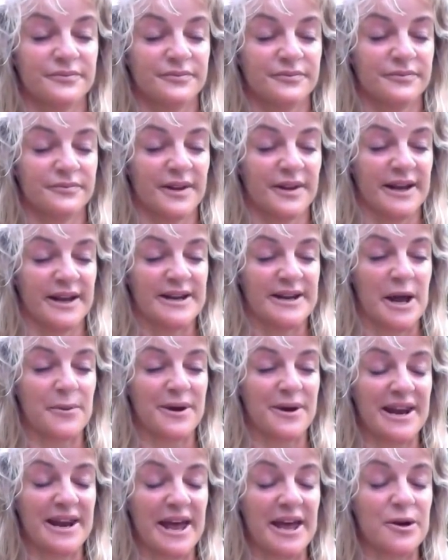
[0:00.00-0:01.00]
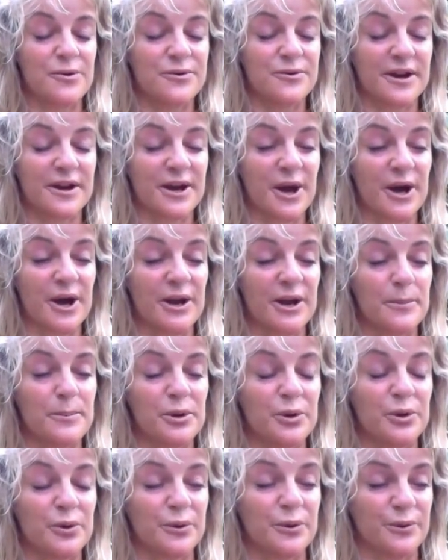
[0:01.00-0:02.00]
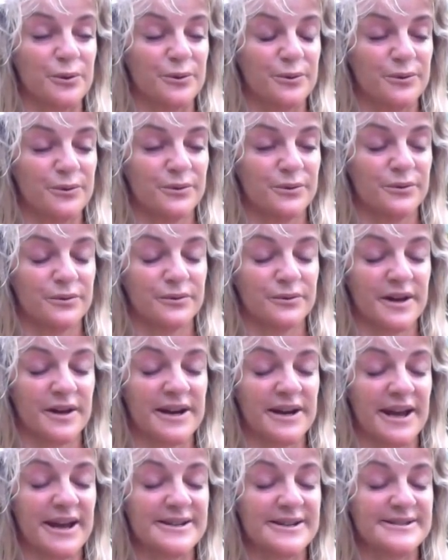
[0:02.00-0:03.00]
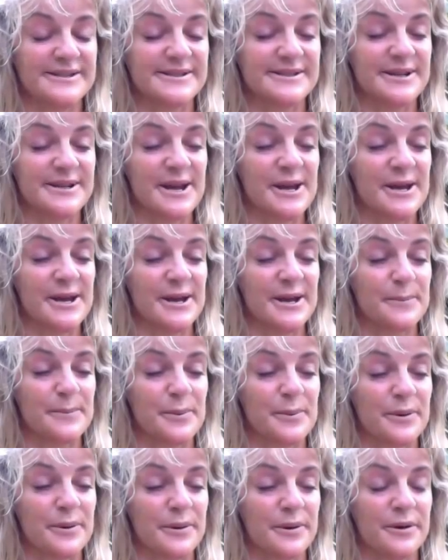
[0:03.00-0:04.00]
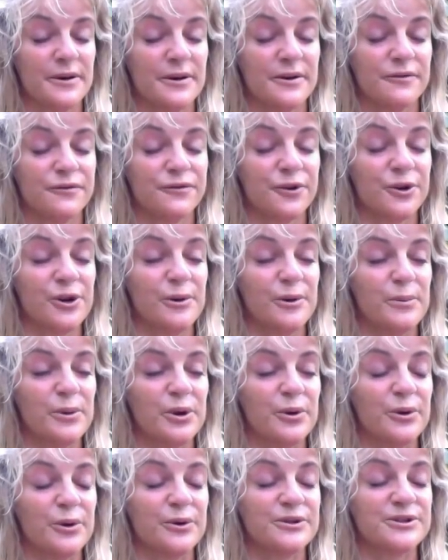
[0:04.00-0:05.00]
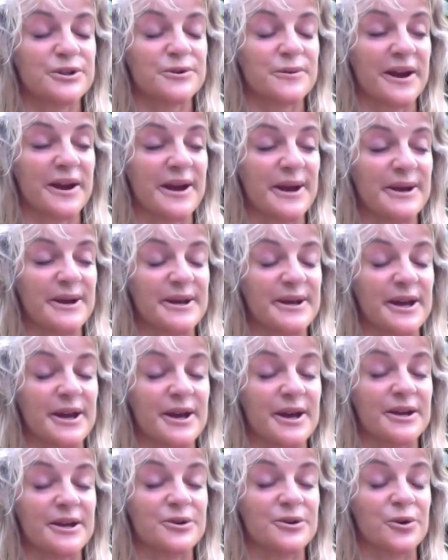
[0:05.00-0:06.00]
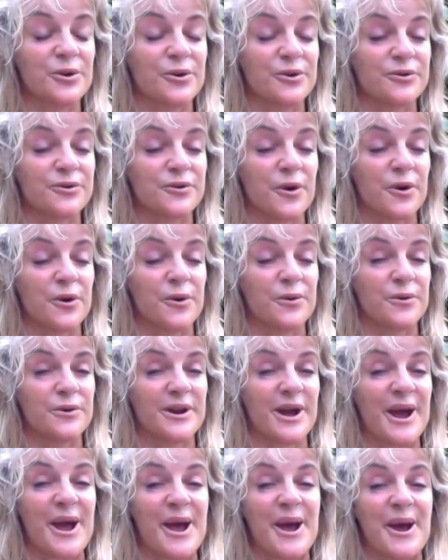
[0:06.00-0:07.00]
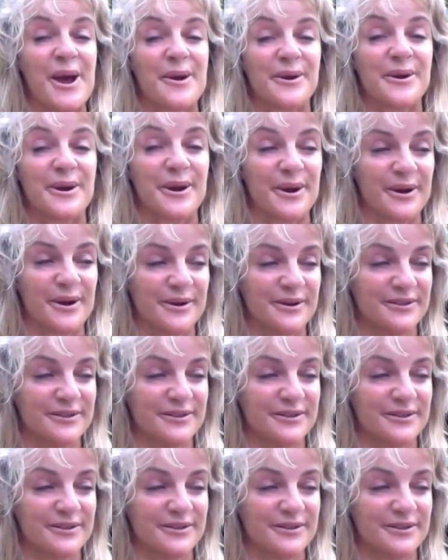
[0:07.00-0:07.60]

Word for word: Now allow the colour blue, the nice deep full blue, to radiate your throat area.